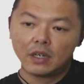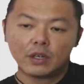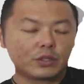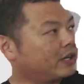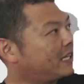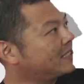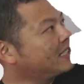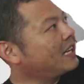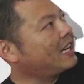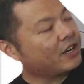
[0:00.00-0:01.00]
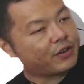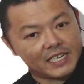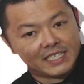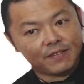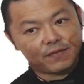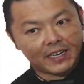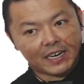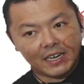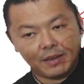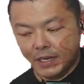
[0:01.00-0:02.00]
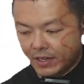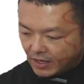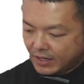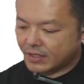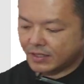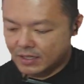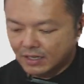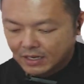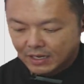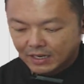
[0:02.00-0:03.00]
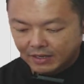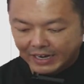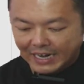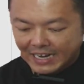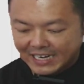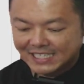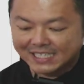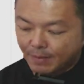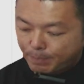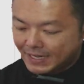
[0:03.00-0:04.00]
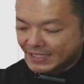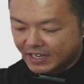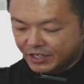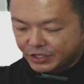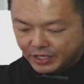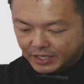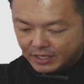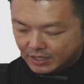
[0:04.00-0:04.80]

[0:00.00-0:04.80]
So it doesn't increase infinitely because, right, any surplus energy,